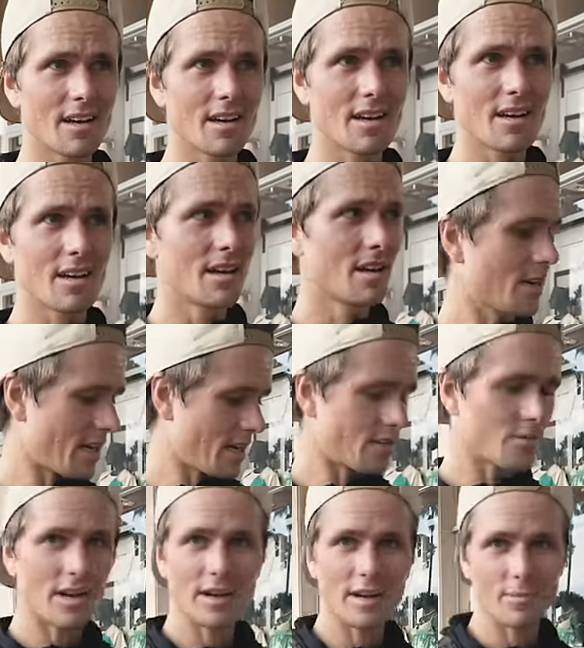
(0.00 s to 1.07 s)
Okay,
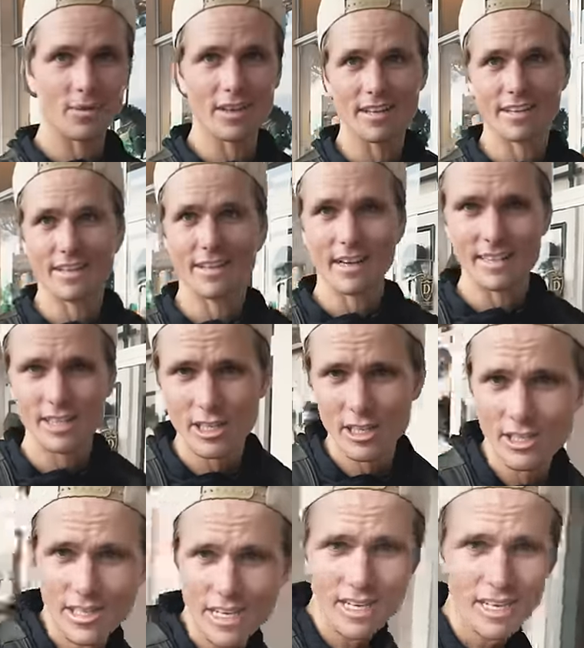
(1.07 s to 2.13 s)
I'll run up with this. Yeah. I'll see you
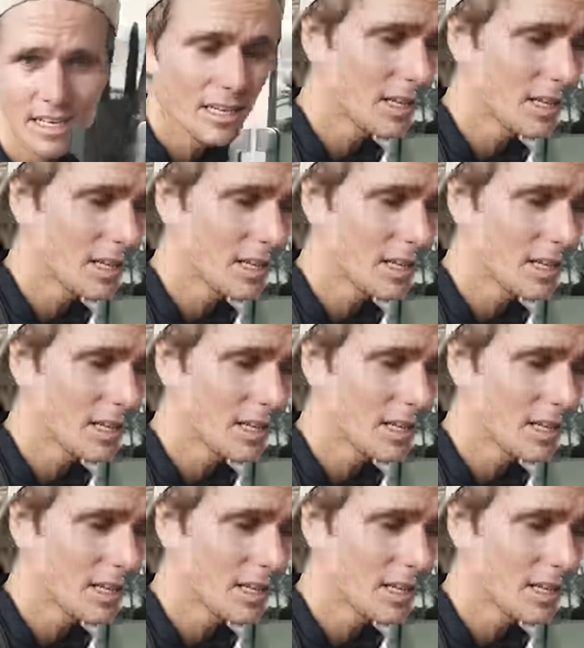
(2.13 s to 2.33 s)
in a sec.